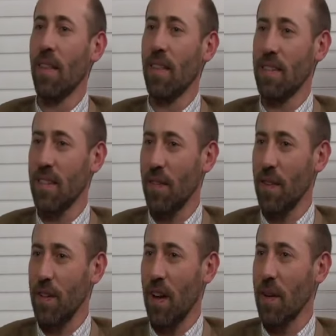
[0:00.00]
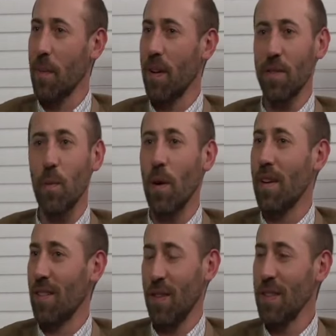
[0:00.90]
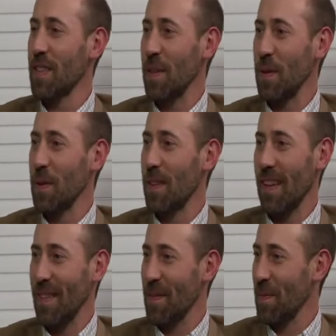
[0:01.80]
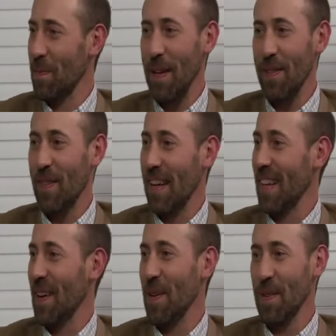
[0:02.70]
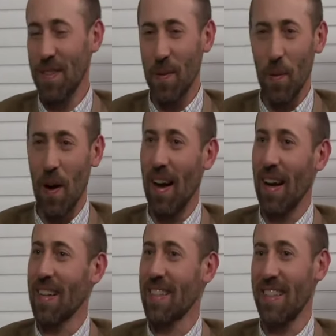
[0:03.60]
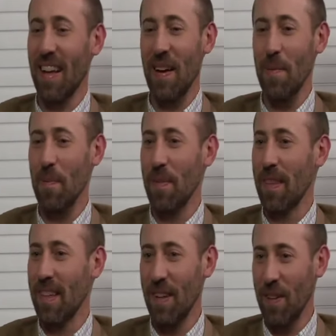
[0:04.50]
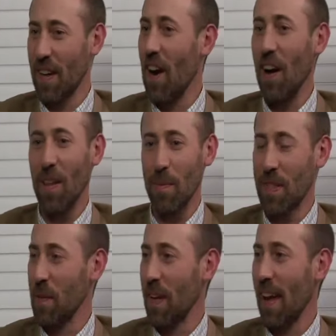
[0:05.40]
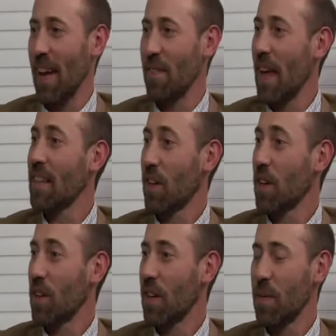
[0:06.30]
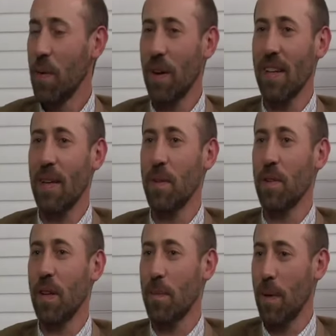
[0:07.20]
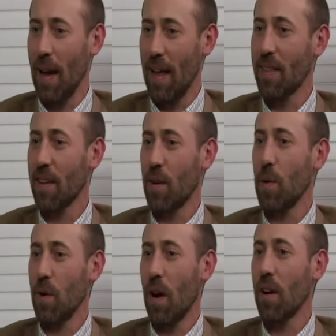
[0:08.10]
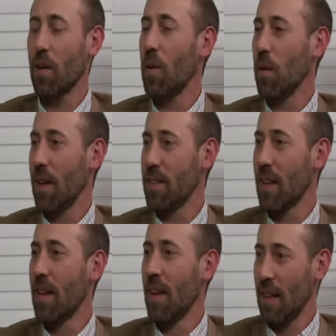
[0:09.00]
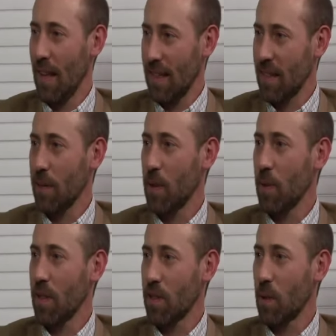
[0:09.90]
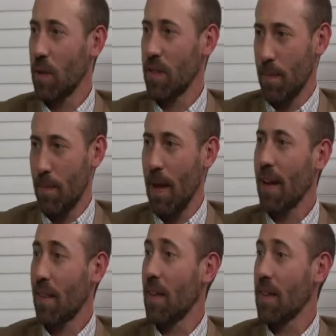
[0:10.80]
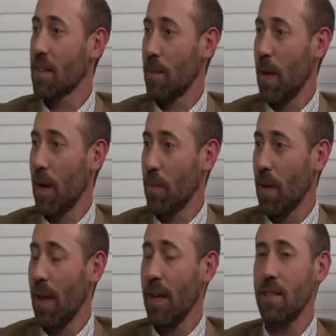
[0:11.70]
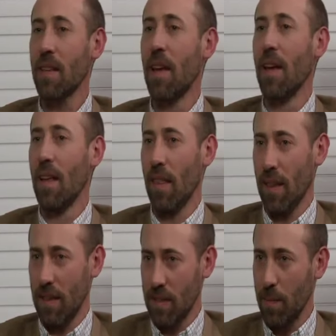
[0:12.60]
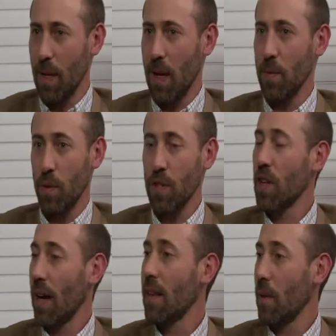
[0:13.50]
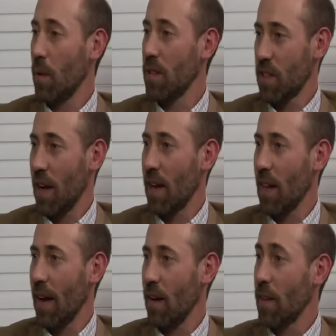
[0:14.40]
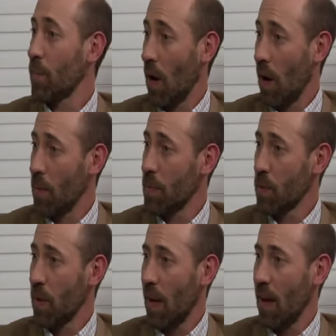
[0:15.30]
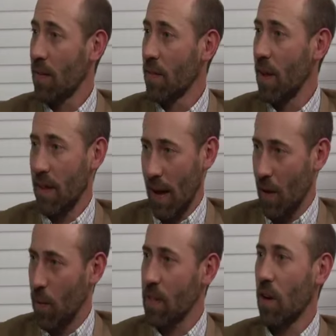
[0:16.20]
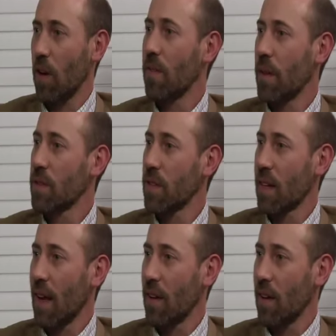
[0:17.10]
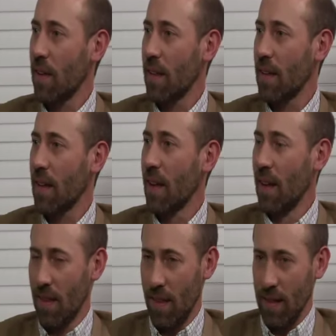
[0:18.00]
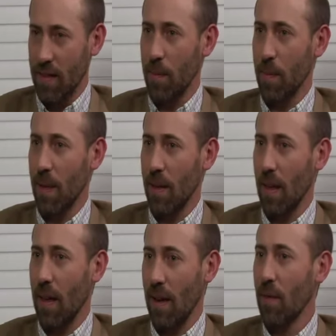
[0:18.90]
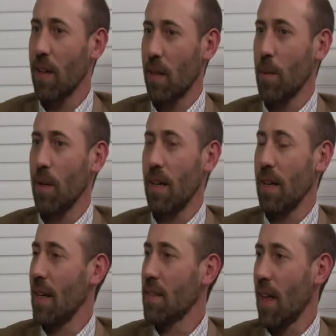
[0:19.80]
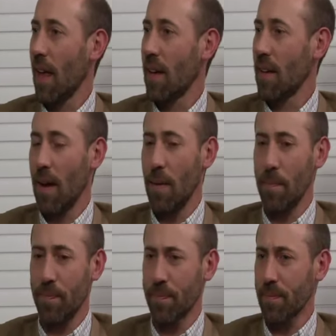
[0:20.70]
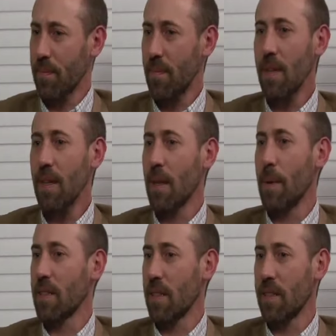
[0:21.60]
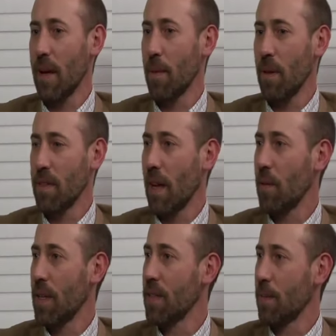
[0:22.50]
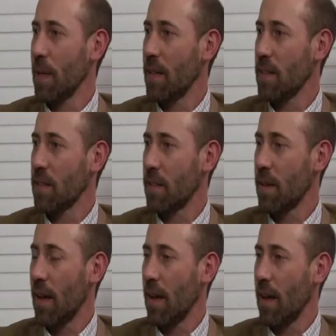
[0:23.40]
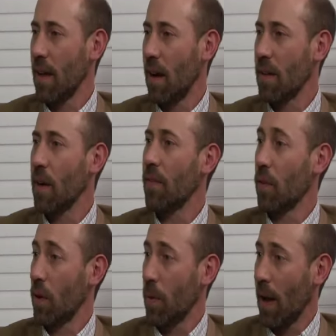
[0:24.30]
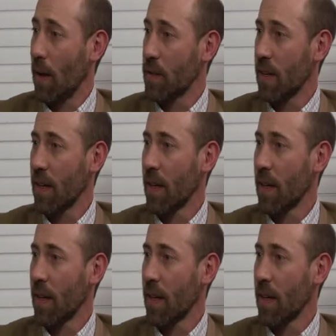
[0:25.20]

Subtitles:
The stuff you're talking about is wonderful too. The beat videos, the walks, the columns that we have, that's all good, and we want to keep doing it. But at the core, our goal is, let's keep doing stories that make this a better place, that sometimes will shine a light on the problems we have and how we solve those together. I think that's something that every community needs that. the best example is that recent piece on affordable housing.